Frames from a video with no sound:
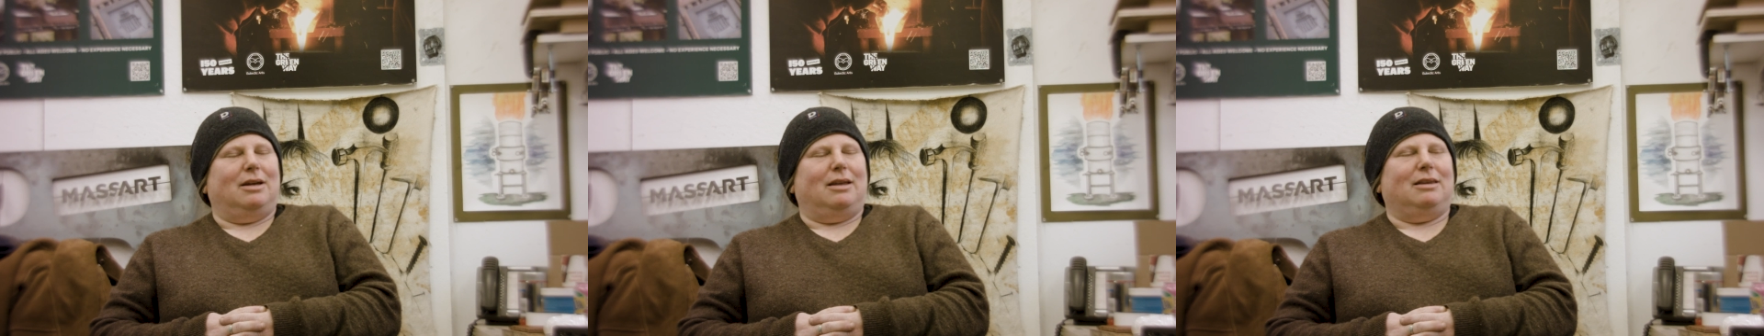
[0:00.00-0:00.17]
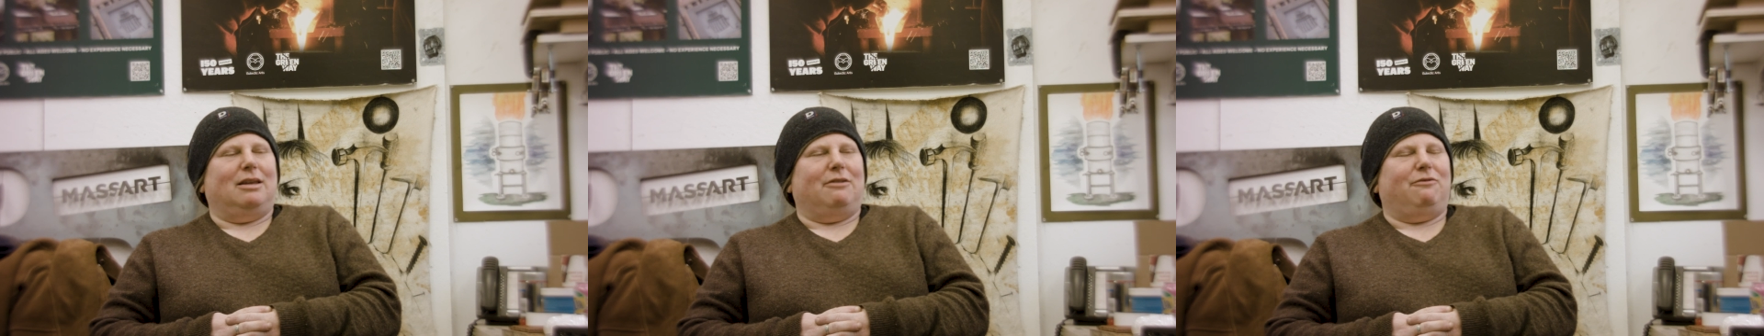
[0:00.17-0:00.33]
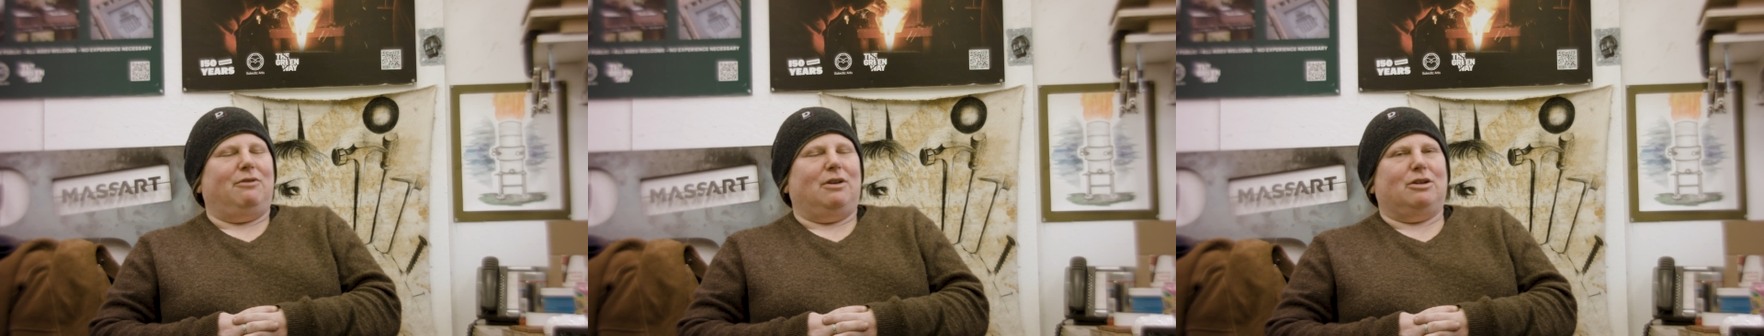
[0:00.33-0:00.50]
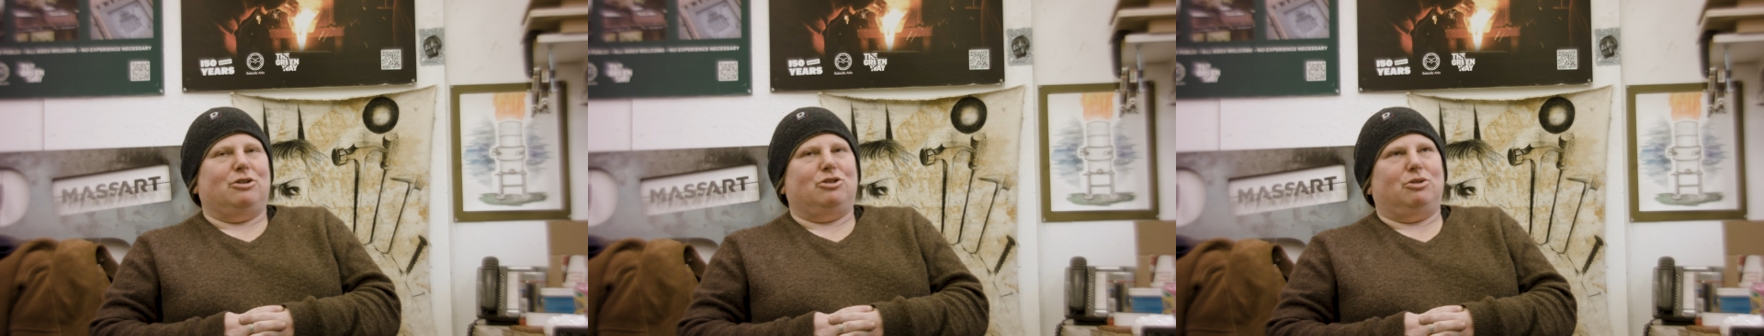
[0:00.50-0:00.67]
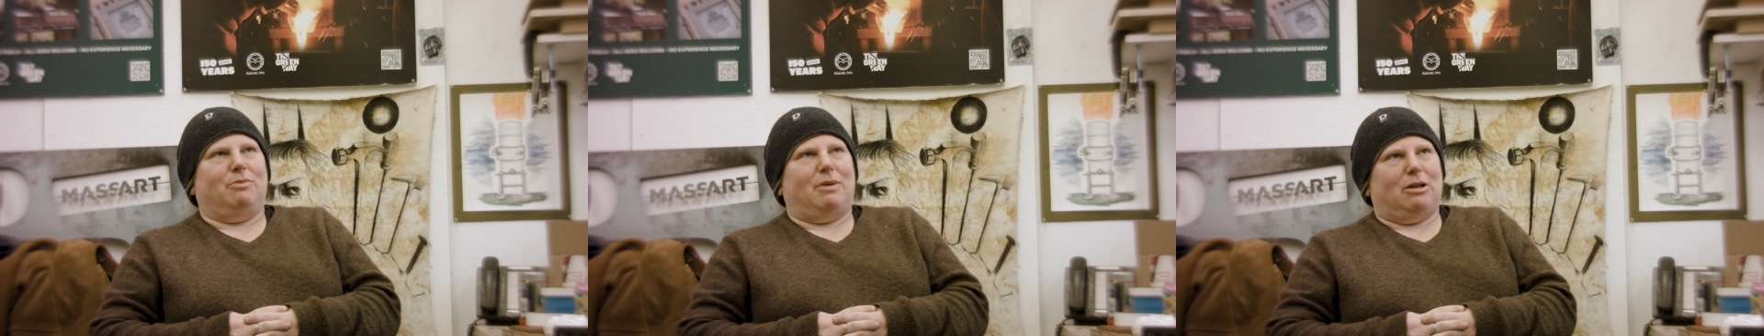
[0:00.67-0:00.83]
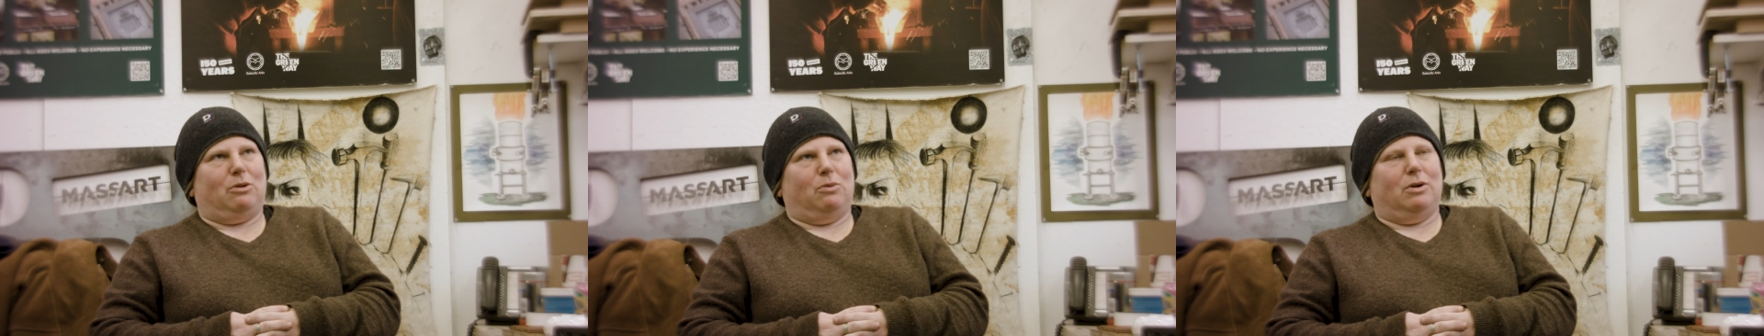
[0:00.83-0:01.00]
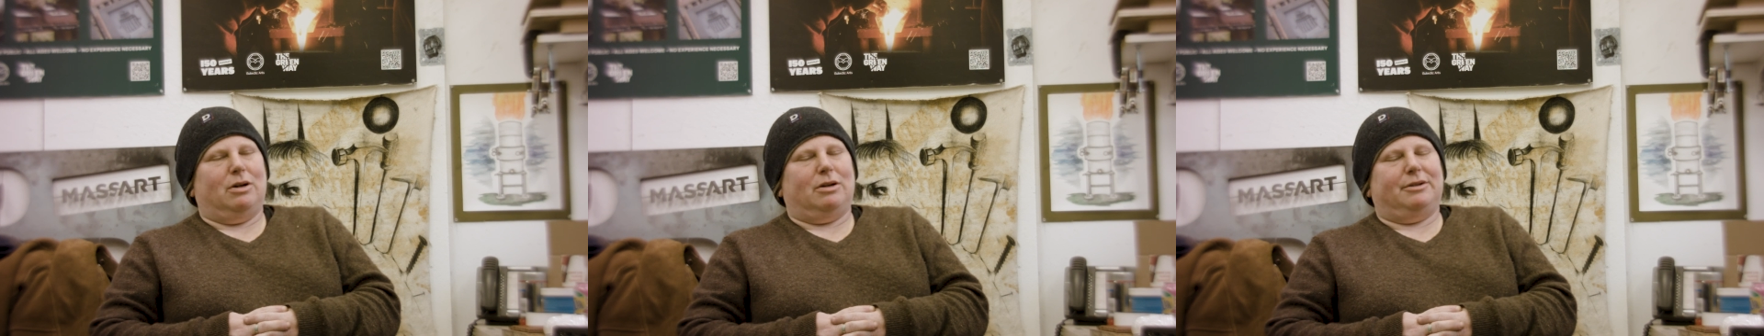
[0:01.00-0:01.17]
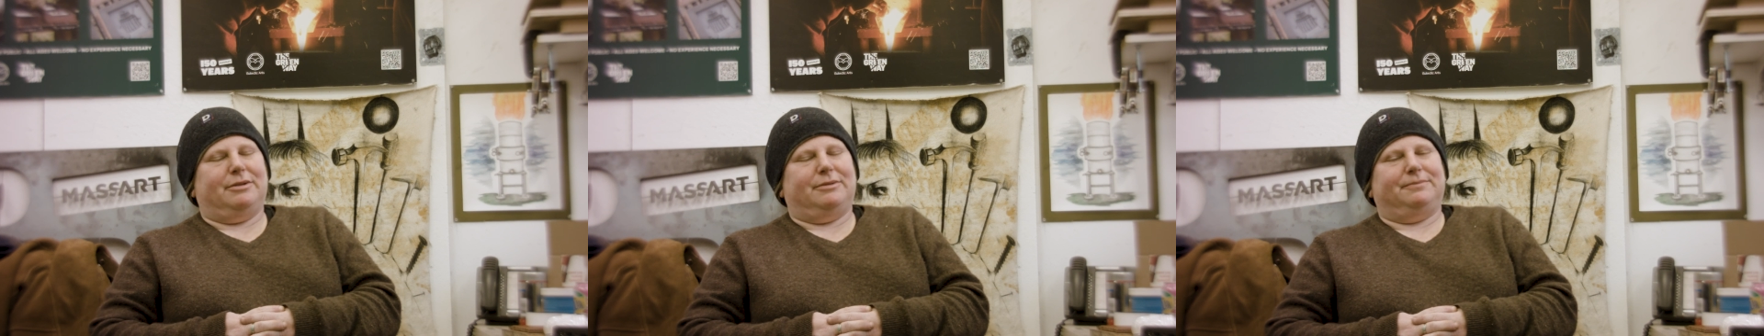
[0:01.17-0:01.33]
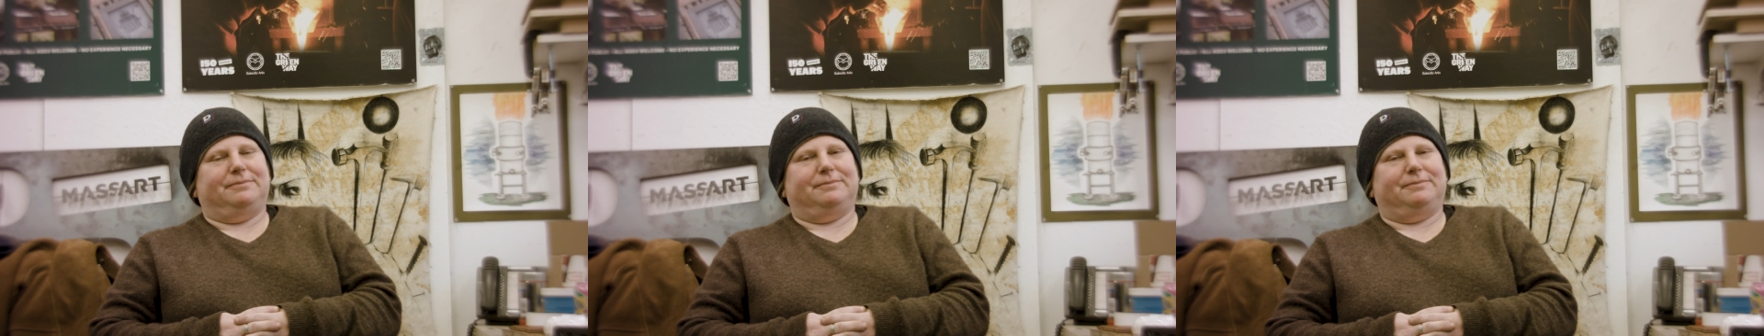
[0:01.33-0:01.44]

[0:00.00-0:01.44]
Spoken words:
and then finish your metalwork.